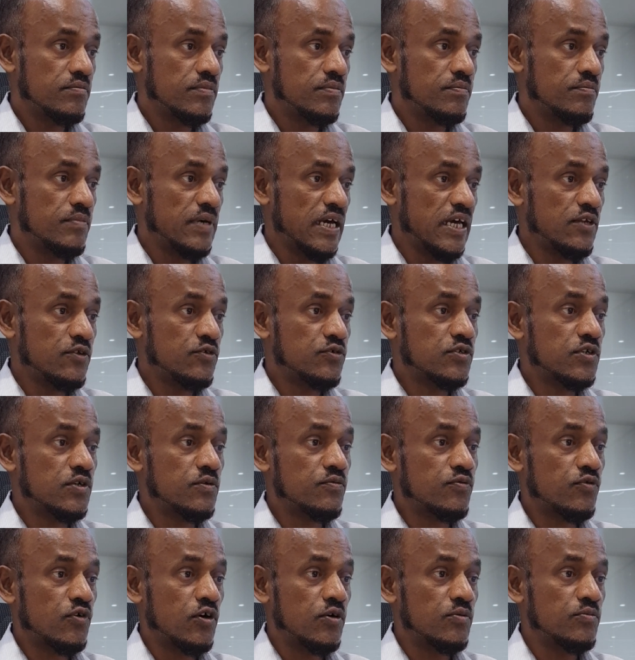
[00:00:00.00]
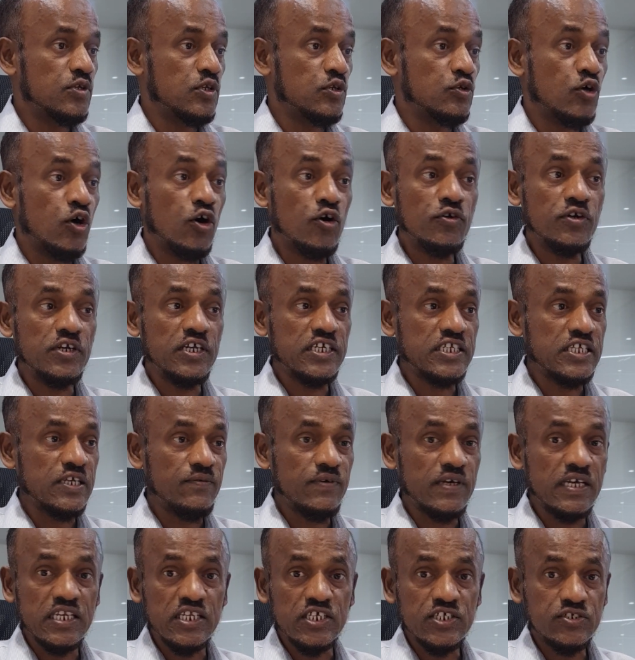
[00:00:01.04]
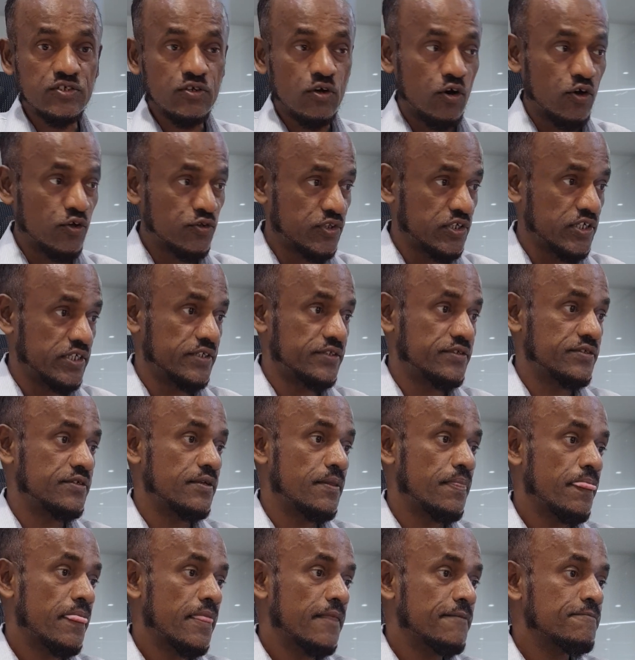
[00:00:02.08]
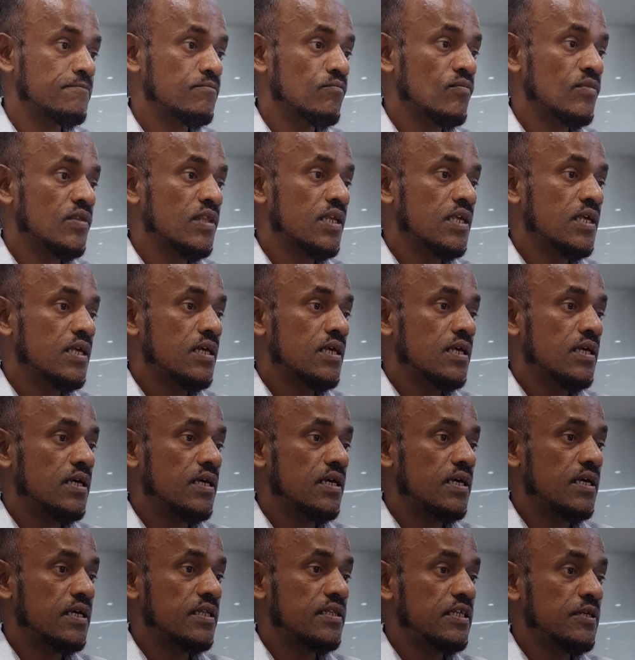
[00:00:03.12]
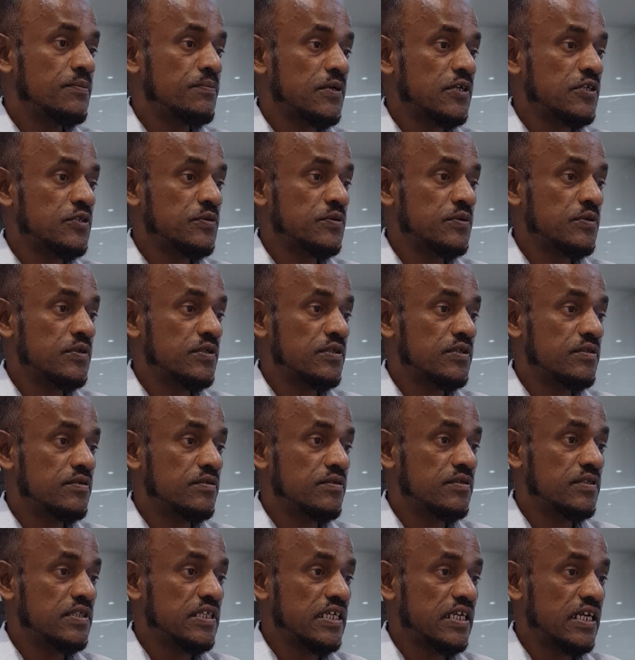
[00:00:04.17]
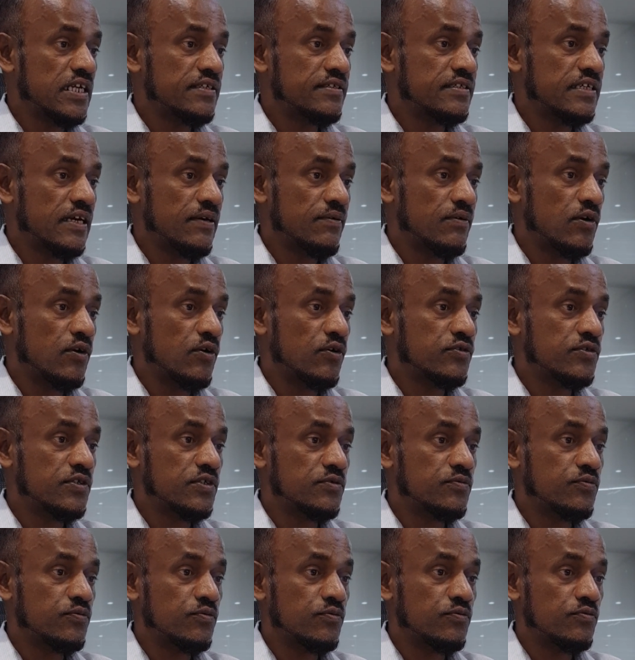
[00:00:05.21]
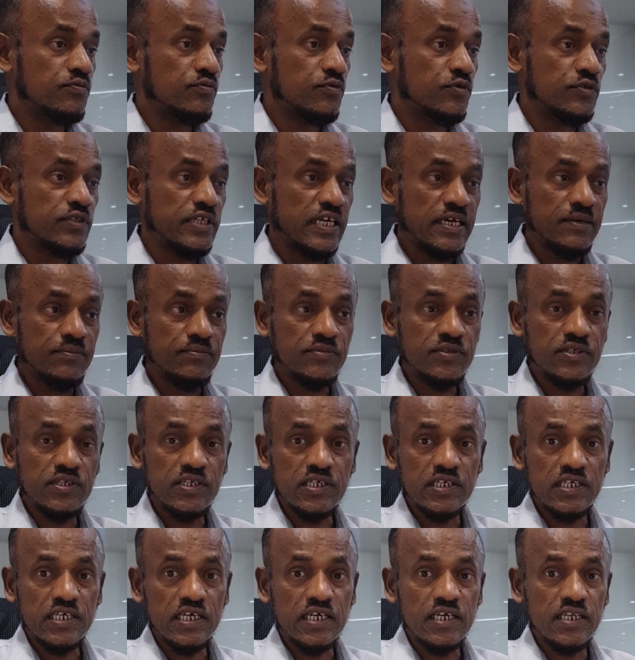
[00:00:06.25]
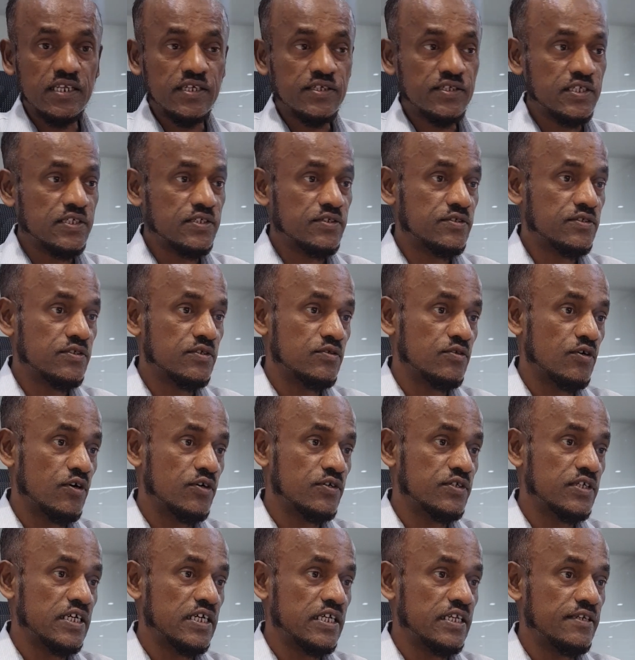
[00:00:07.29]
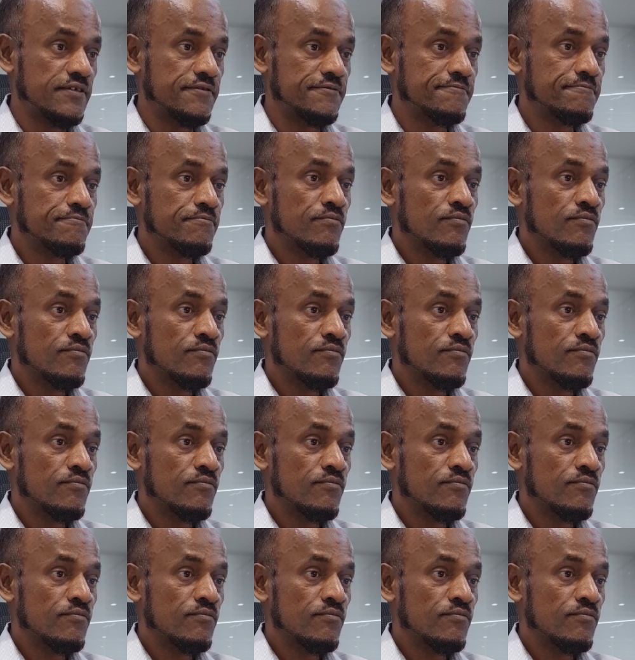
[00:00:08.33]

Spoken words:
manuscript from the non-native English authors. There are several authors for them the English is not an